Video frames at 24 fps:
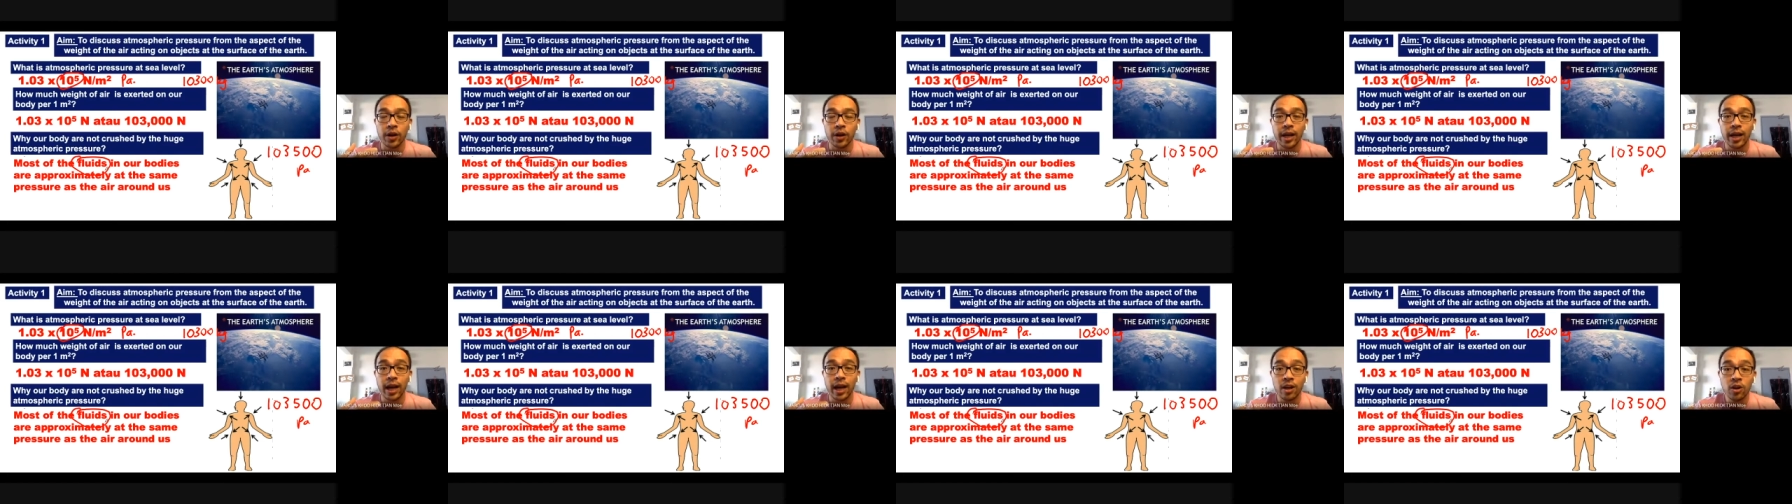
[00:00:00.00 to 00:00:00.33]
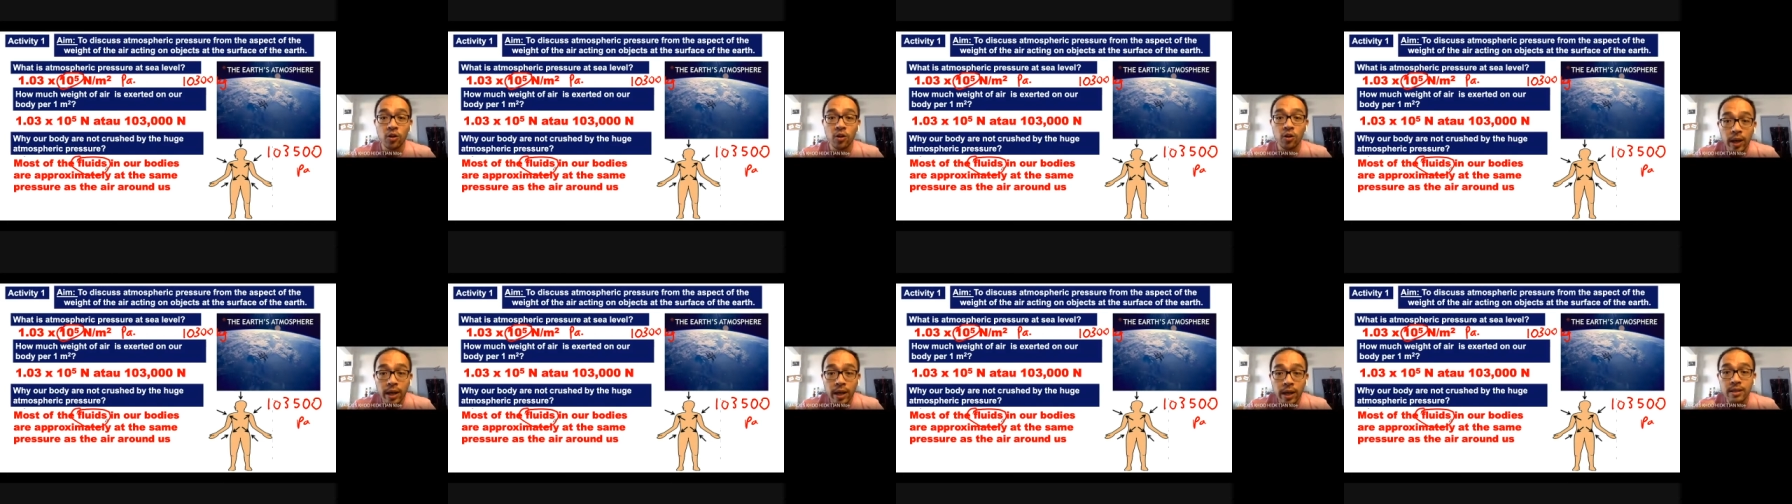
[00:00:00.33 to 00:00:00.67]
Okay,
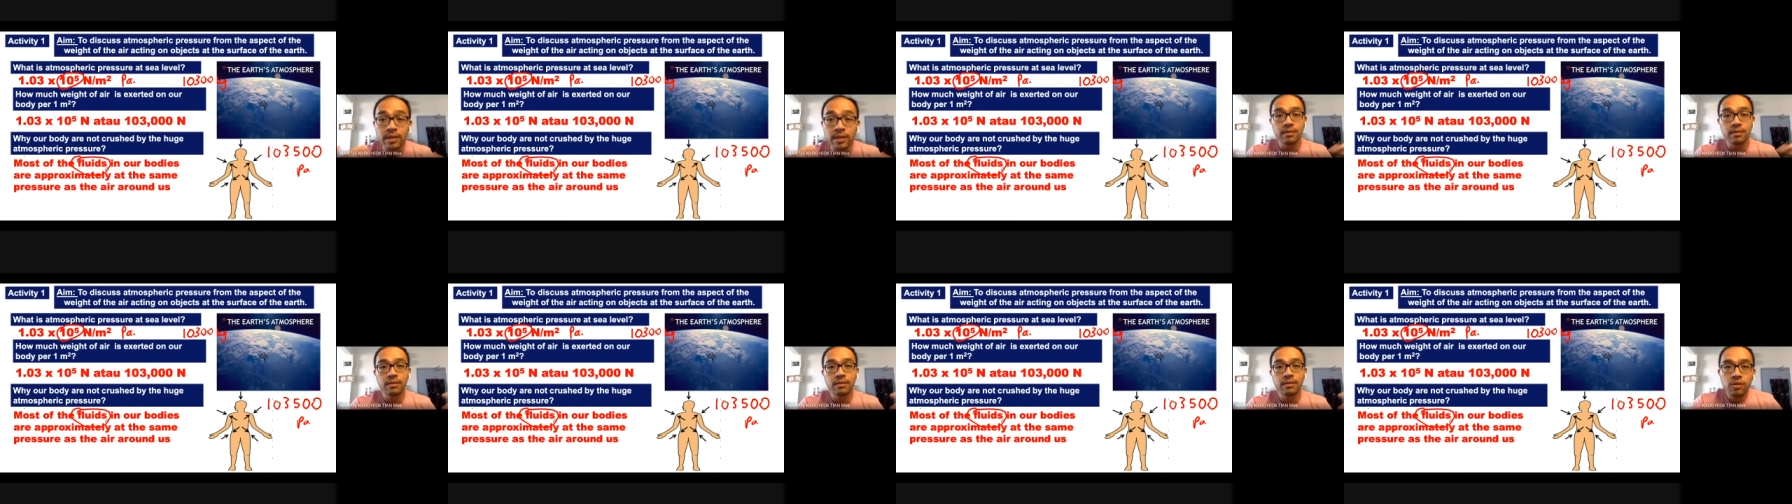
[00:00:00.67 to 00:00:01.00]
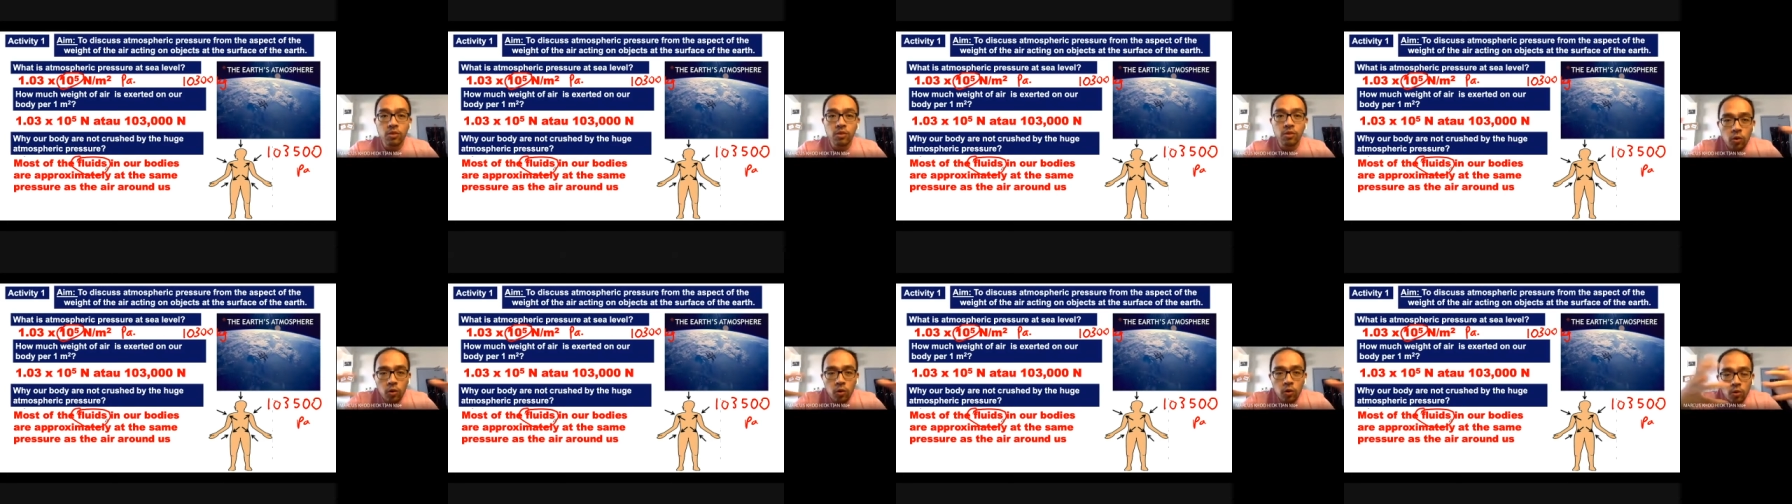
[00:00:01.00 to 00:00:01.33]
otherwise,
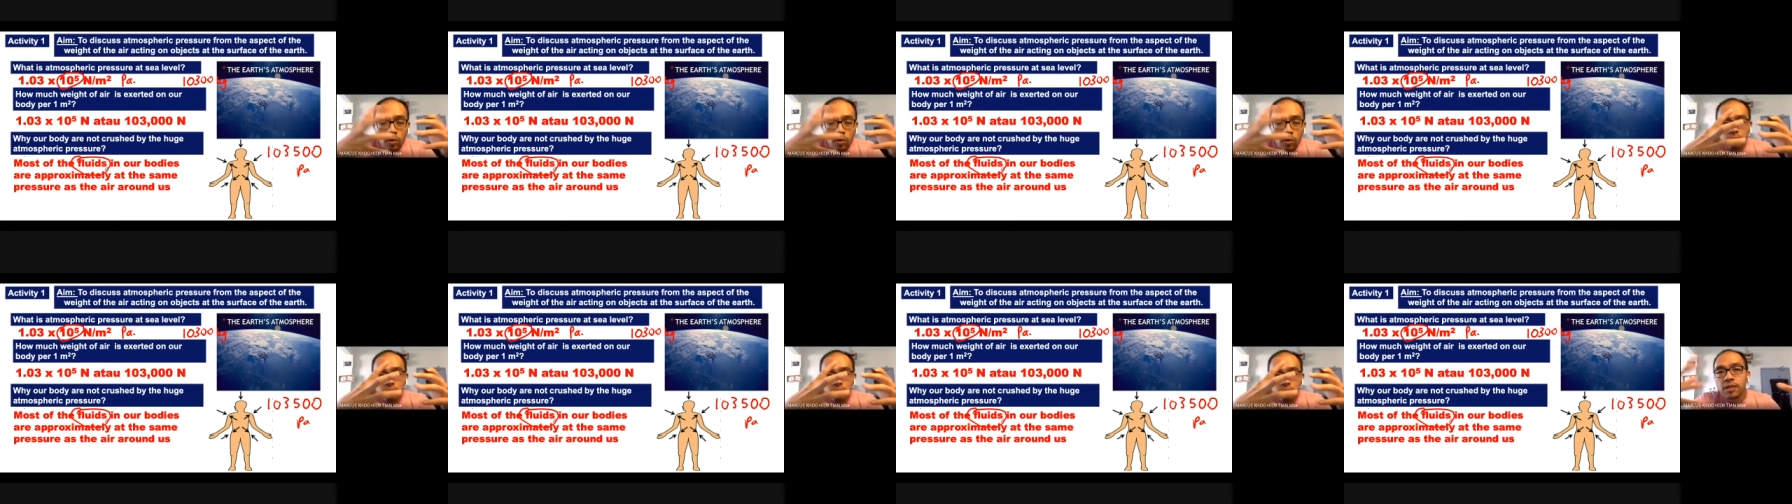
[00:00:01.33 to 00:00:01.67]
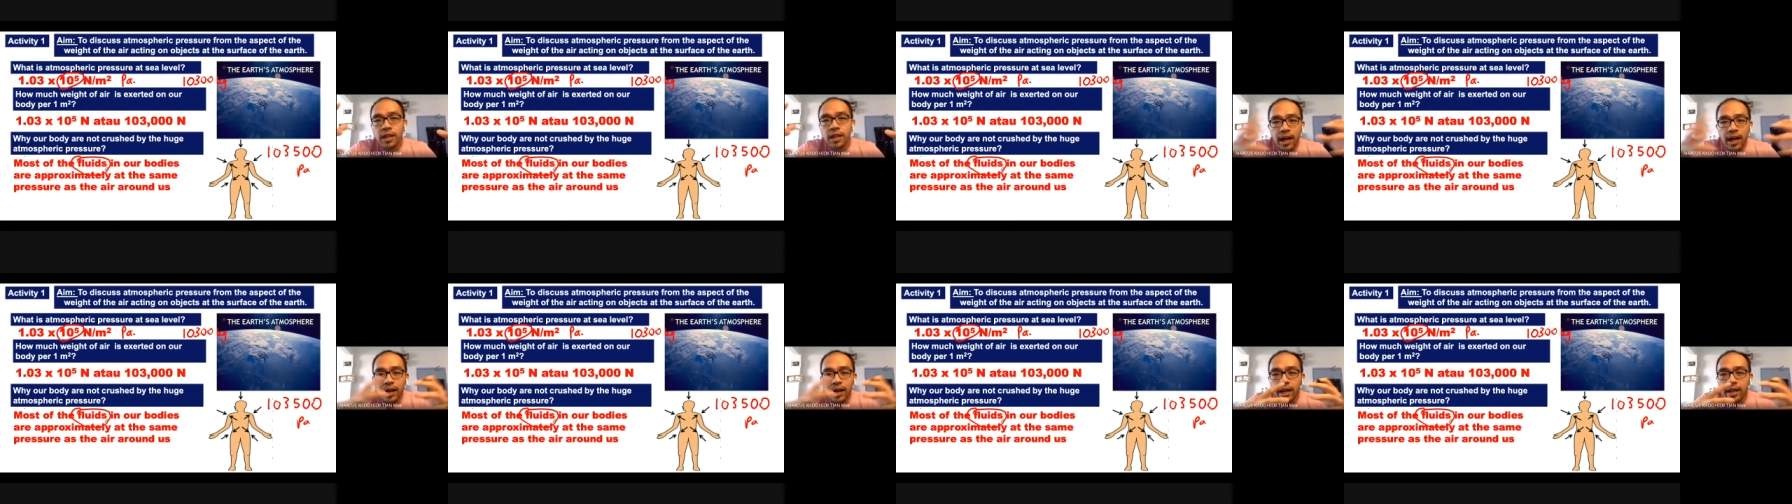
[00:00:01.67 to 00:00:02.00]

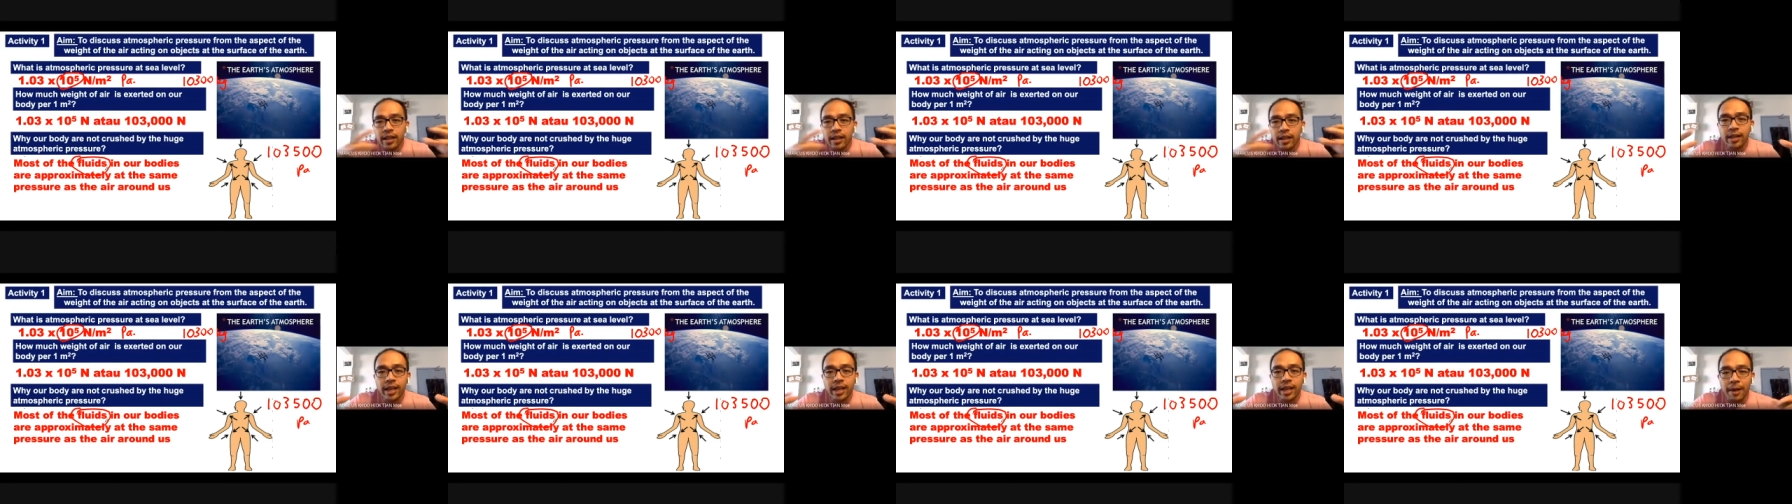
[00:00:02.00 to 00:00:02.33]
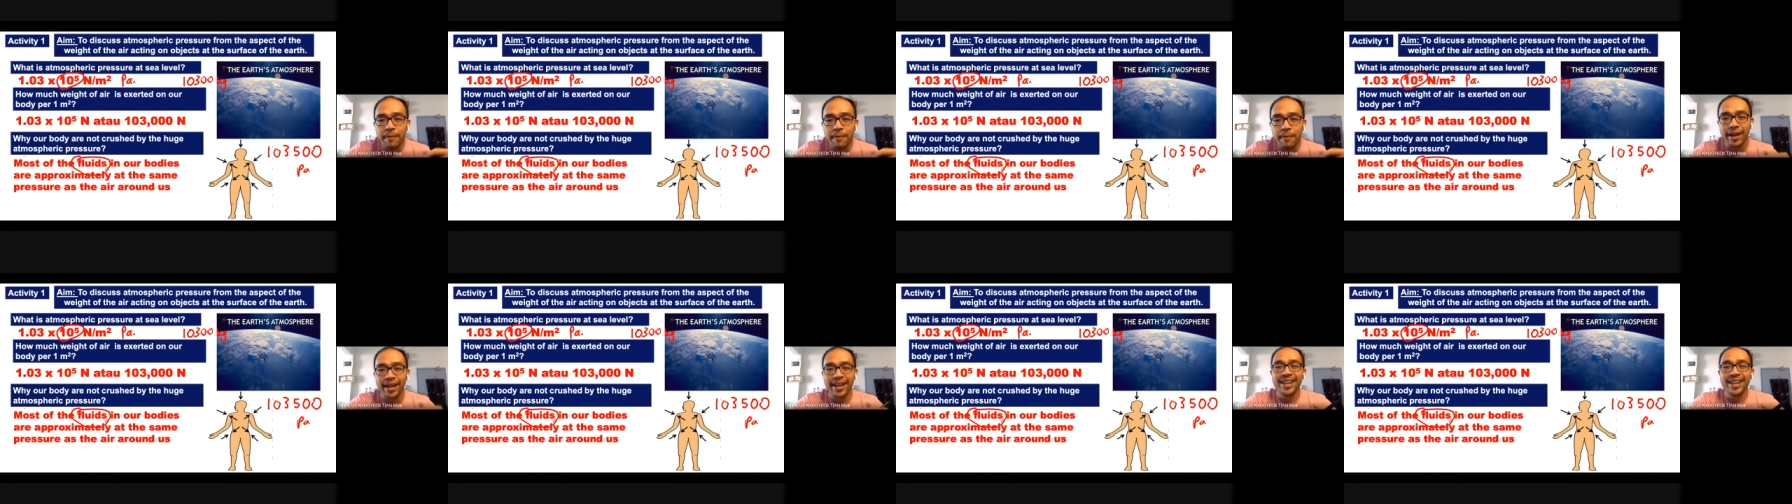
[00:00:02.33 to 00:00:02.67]
kita akan
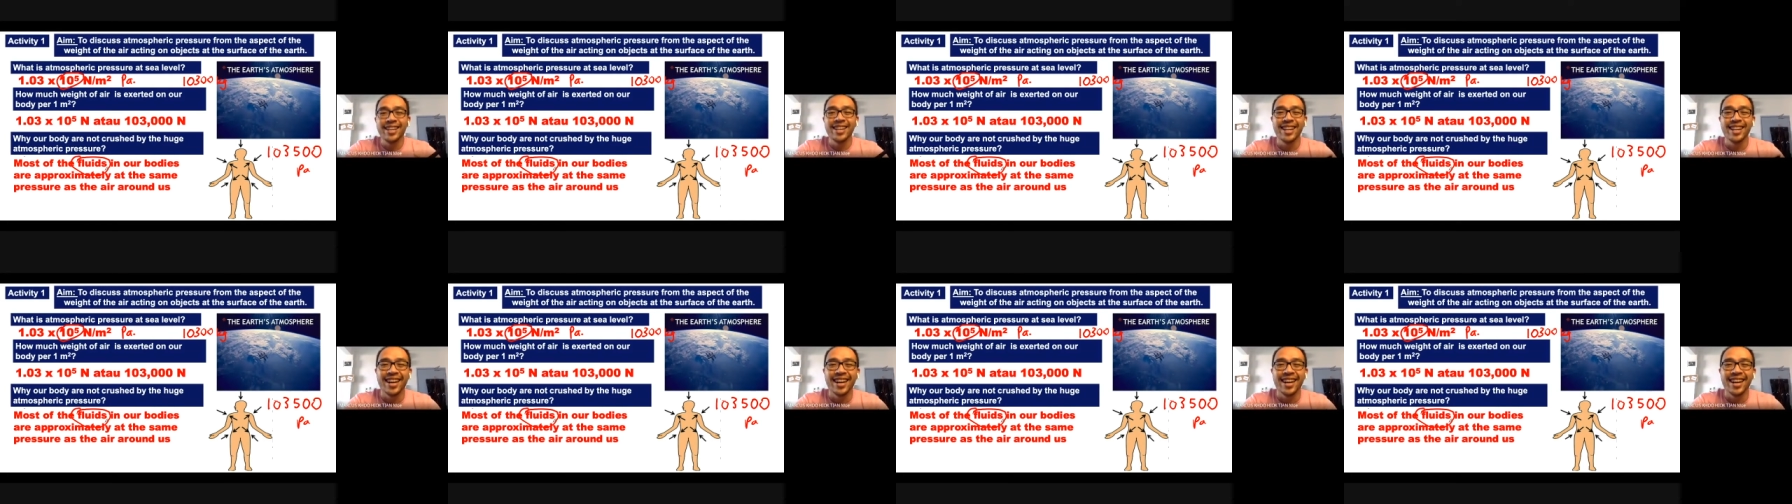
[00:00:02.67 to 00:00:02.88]
terkemek.